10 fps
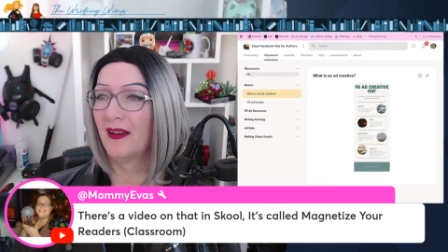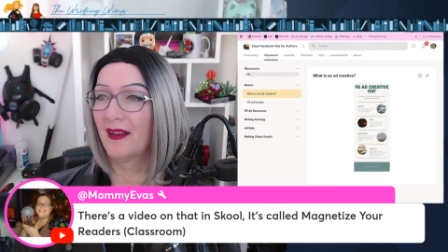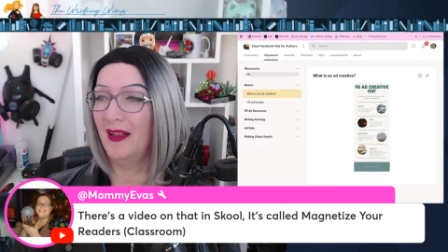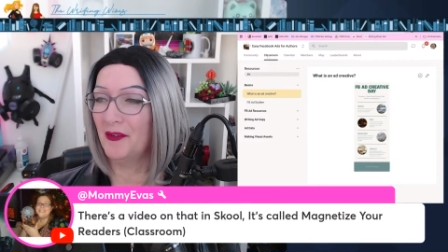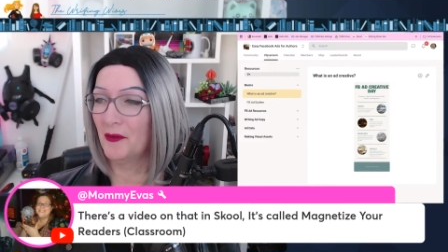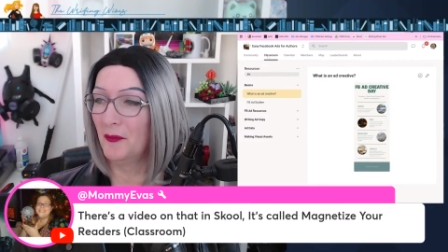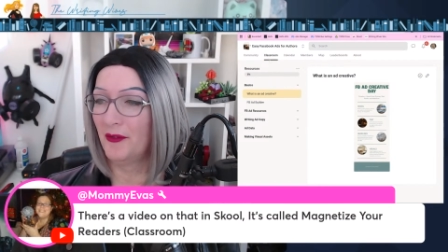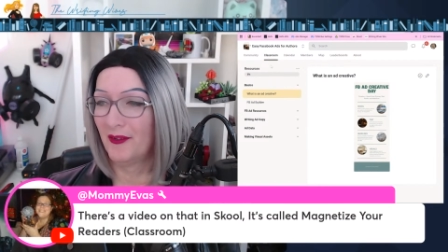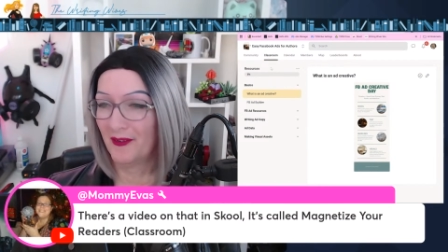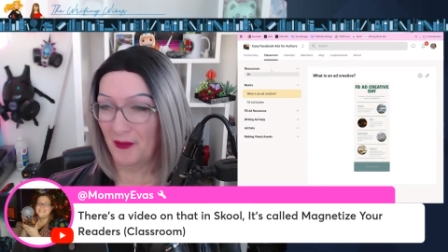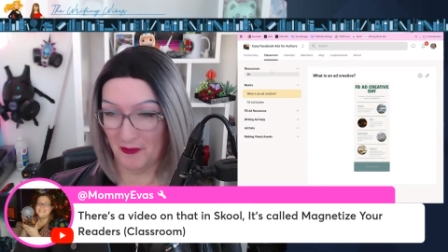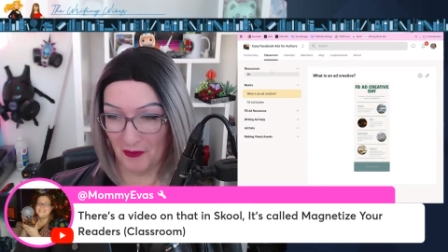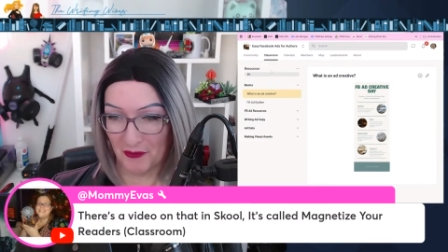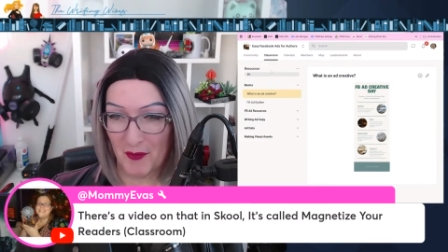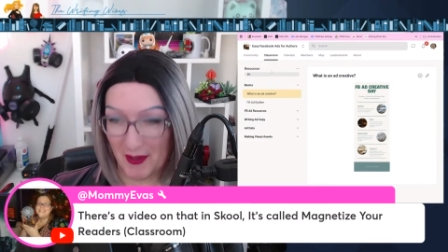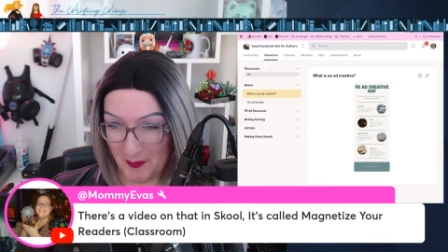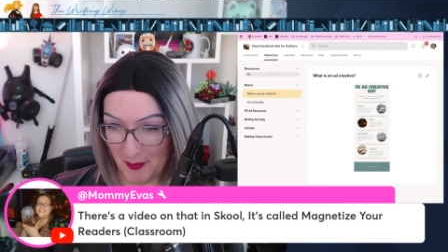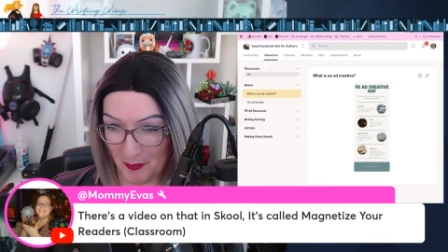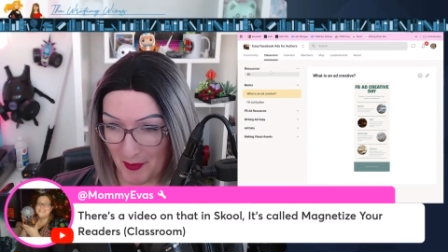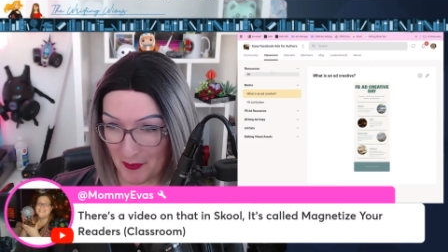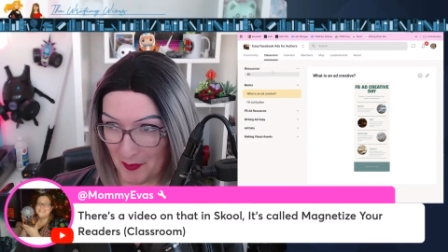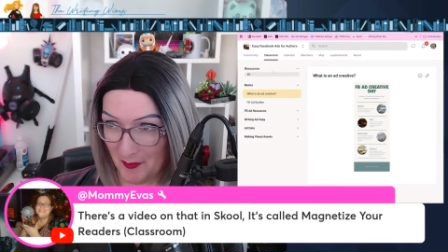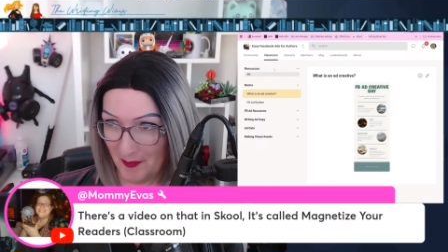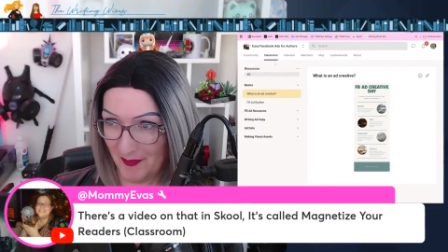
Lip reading: Classrooms. Sorry, Jill's directing me from another room.